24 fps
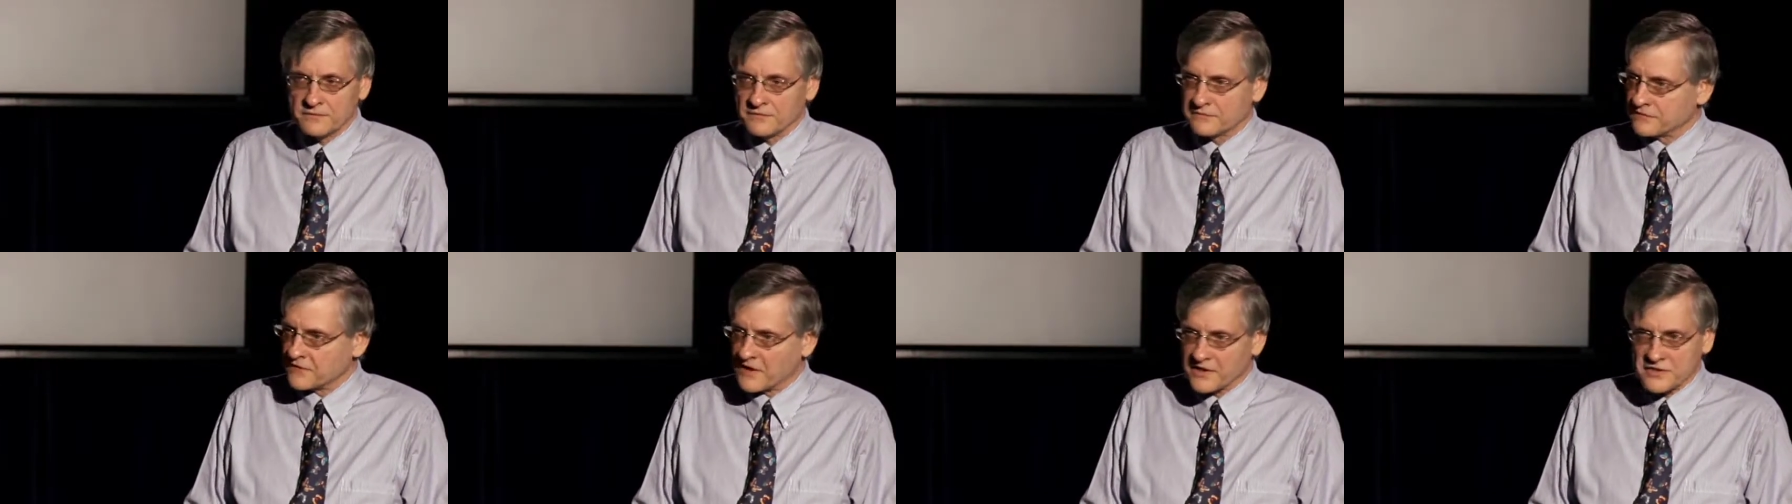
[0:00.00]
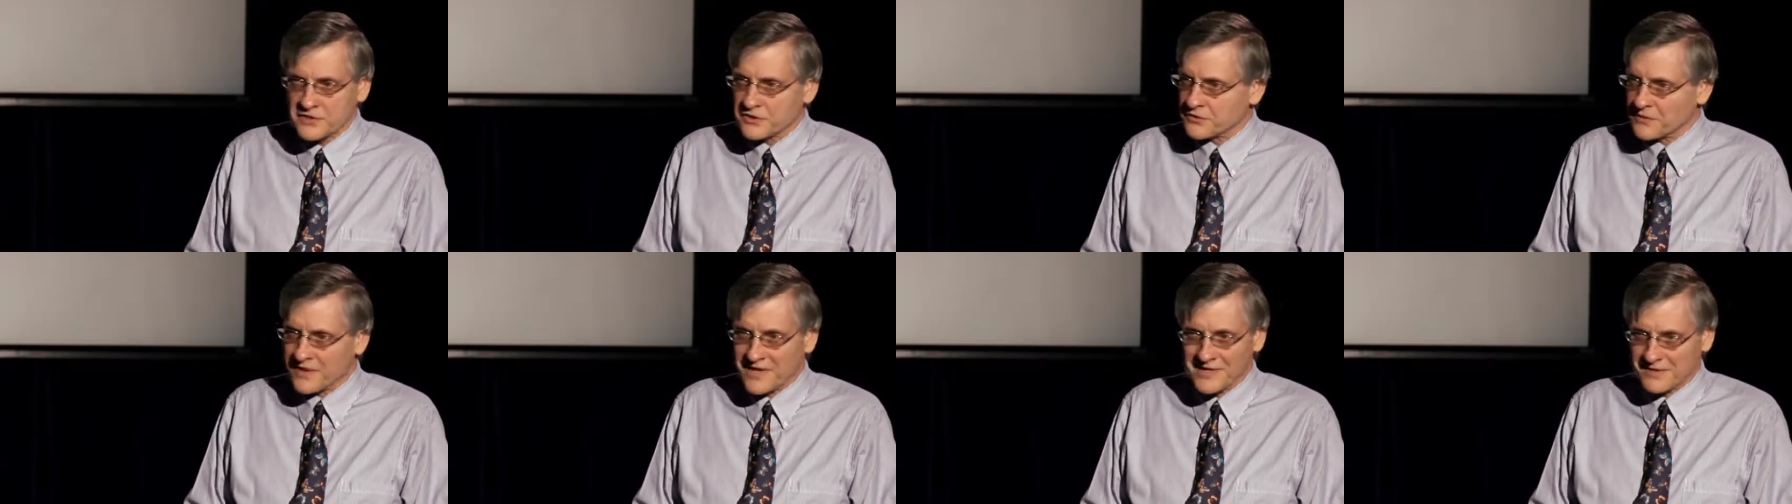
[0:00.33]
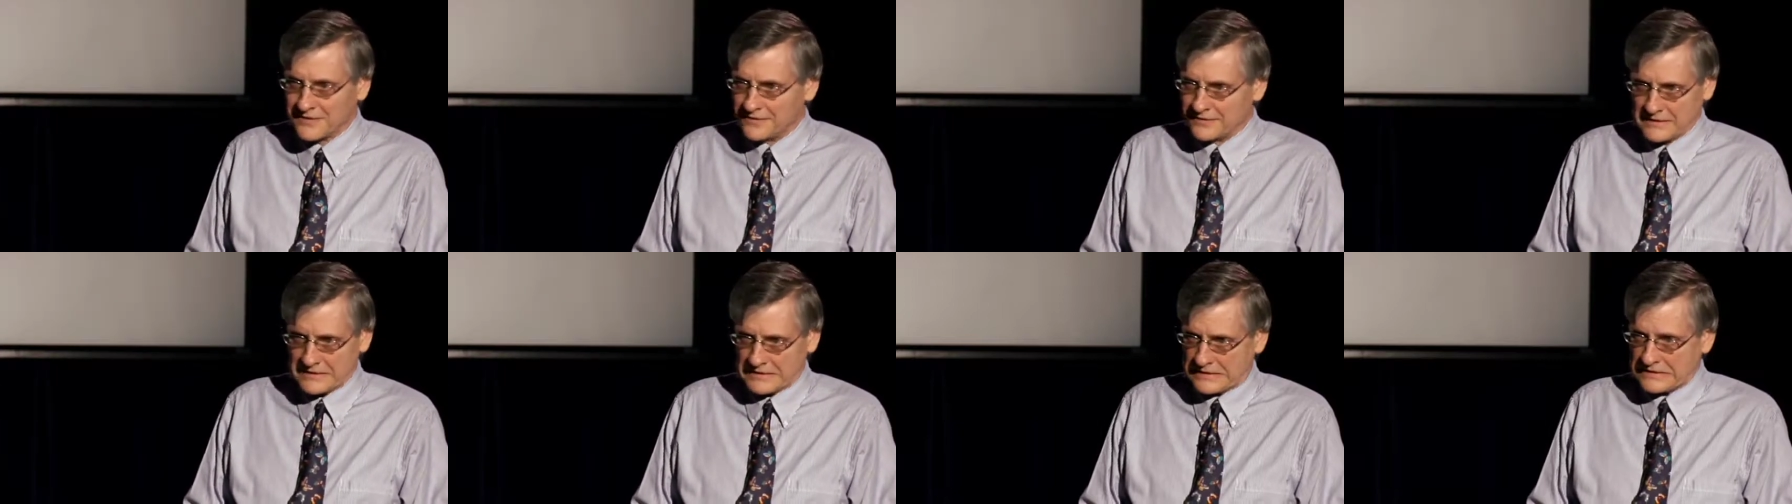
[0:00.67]

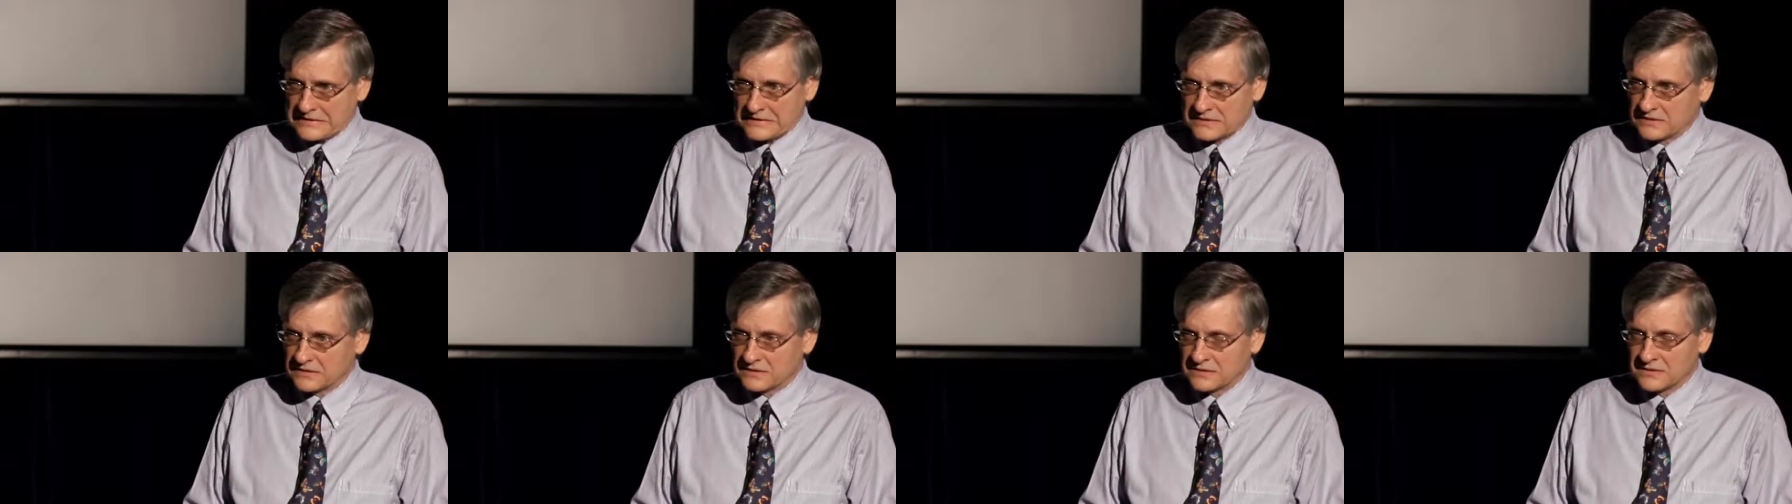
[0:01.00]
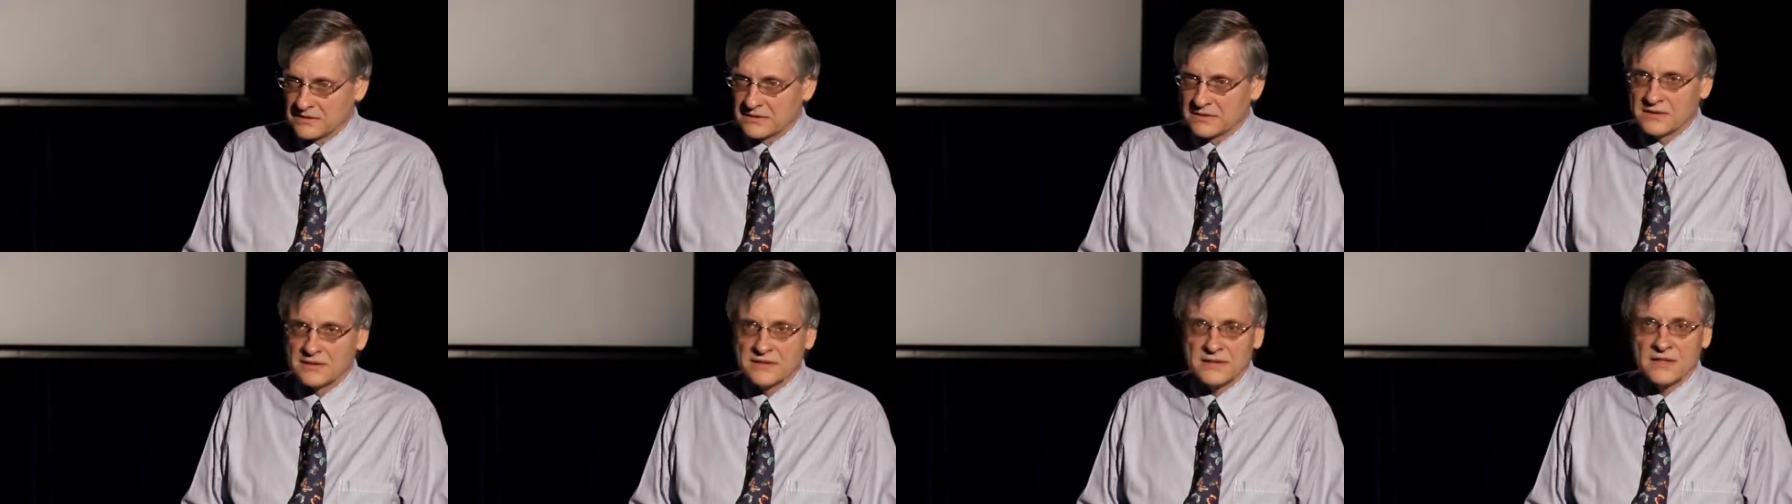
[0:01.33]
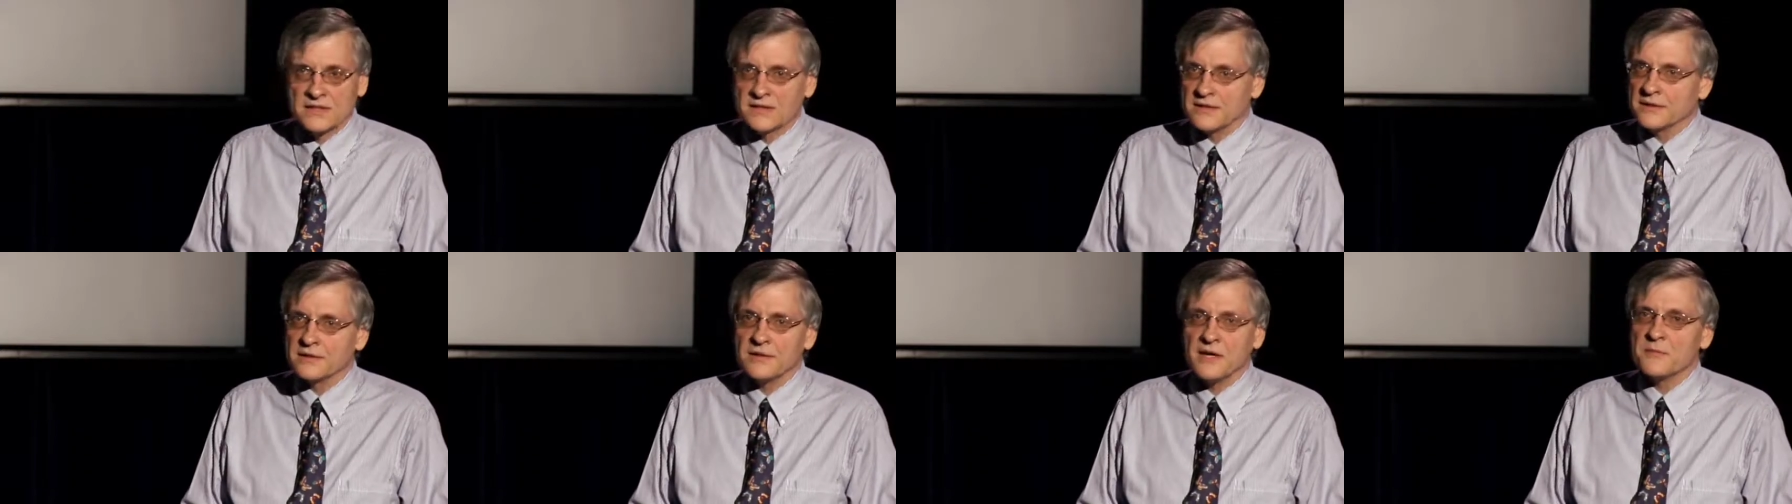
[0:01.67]
frustratedly,
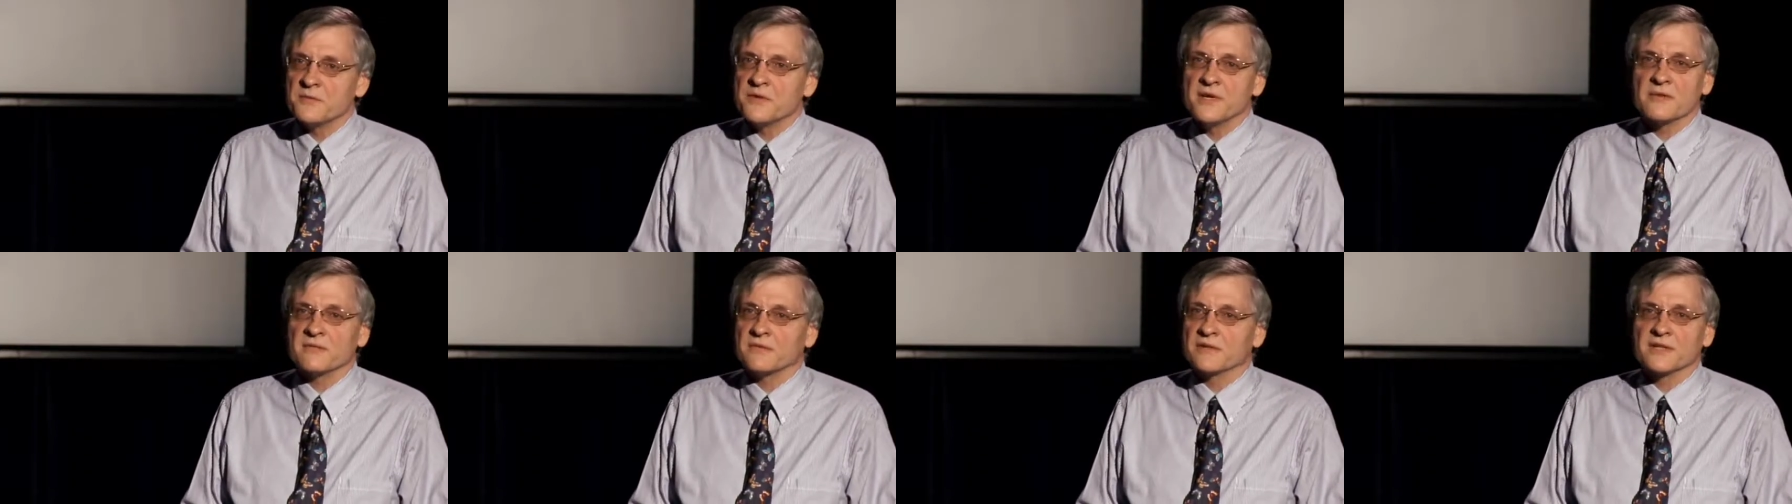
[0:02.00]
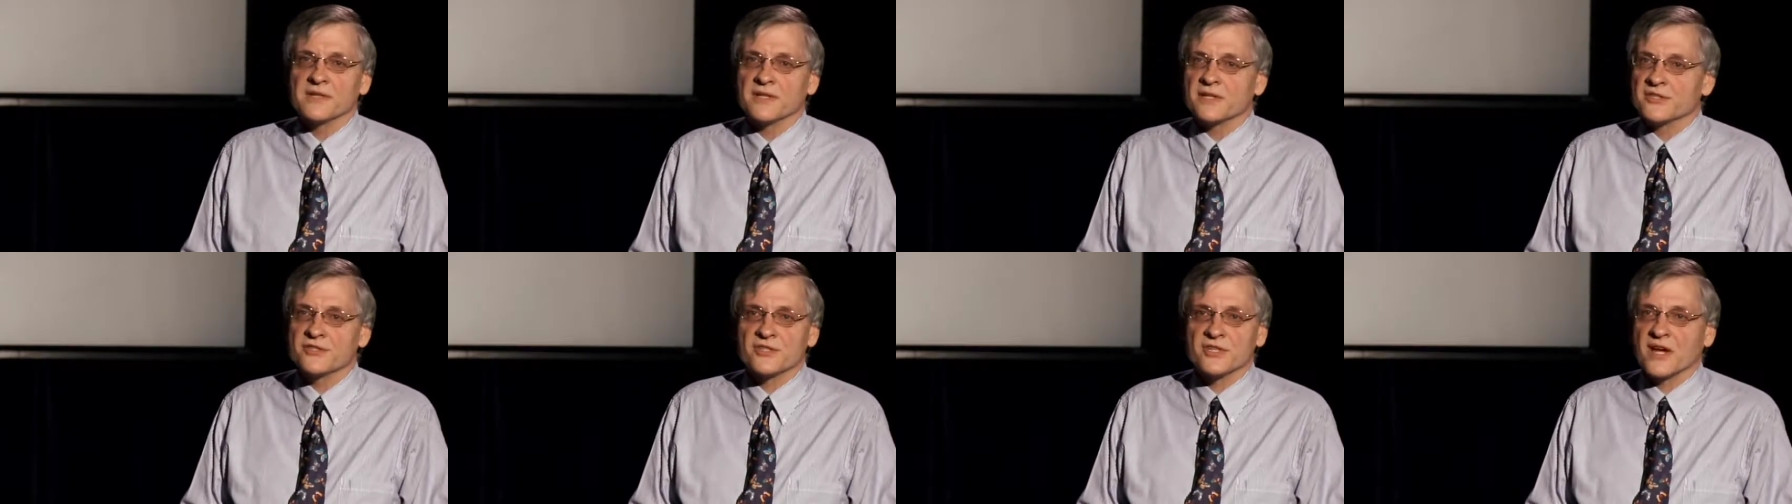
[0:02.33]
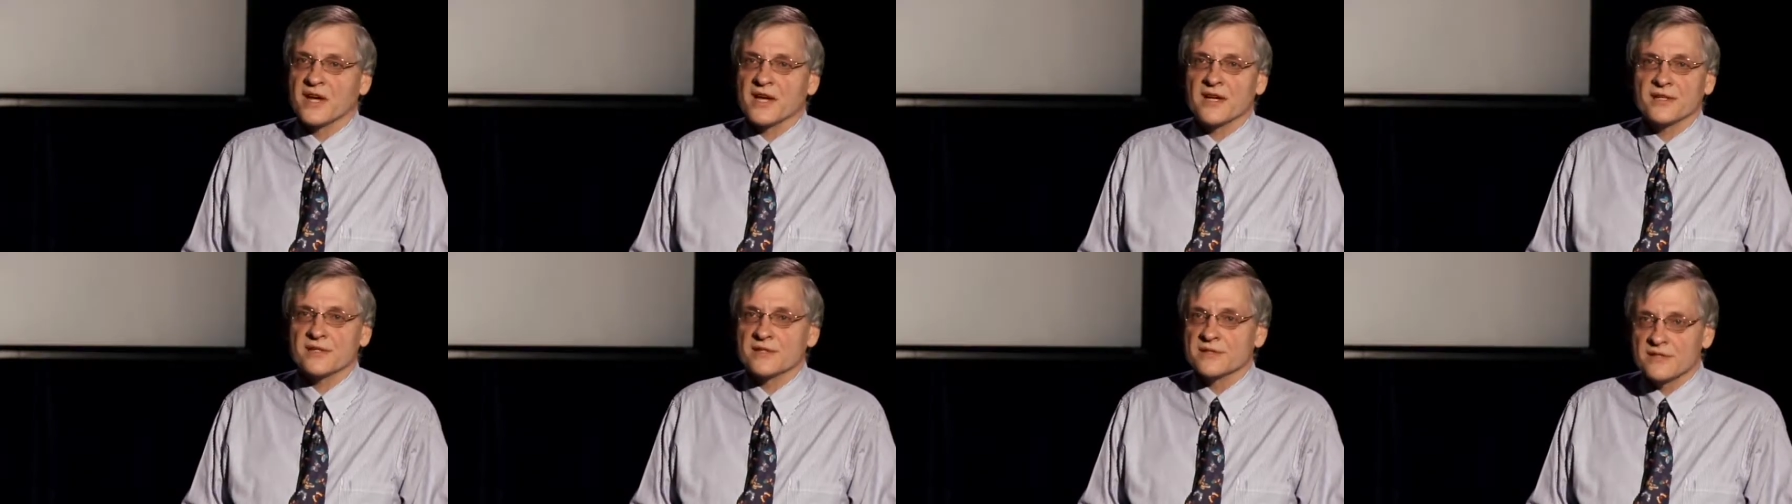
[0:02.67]
you know, I'm never going to
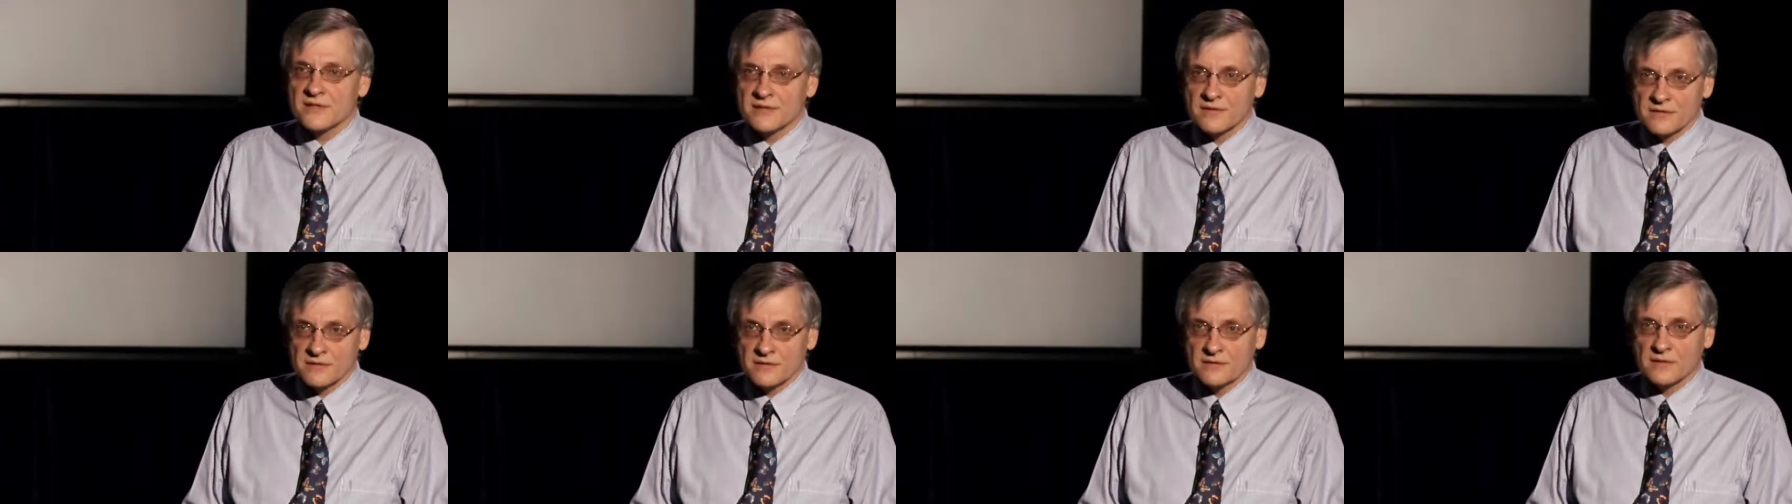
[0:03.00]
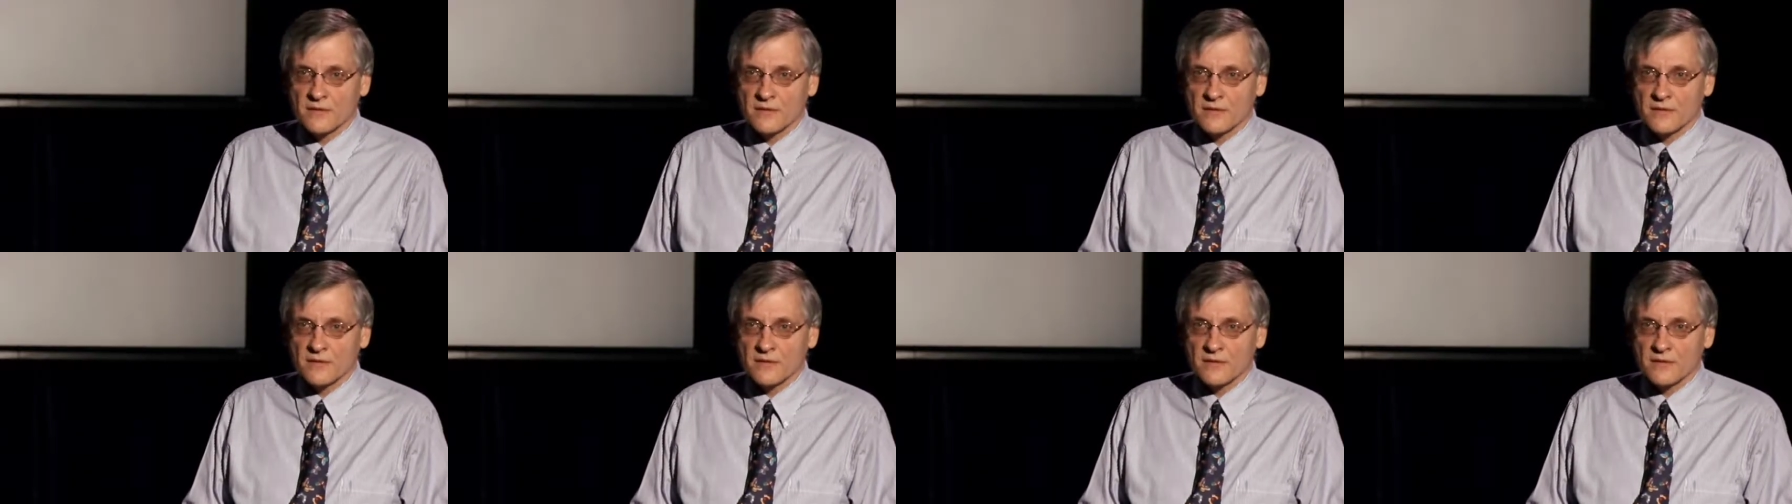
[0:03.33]
change.